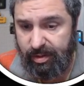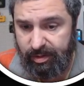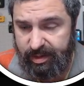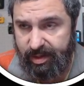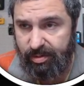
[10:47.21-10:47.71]

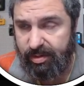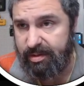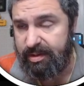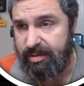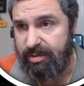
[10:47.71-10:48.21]
take a look and
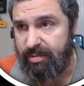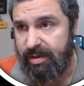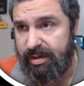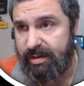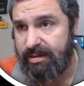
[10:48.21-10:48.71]
see which one
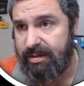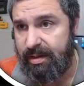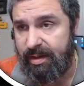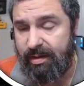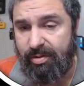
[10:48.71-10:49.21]
it is
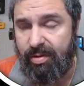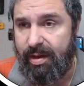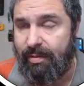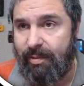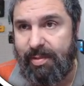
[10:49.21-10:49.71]
and go ahead
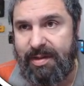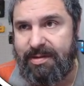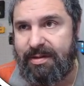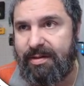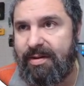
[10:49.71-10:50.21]
and replace it,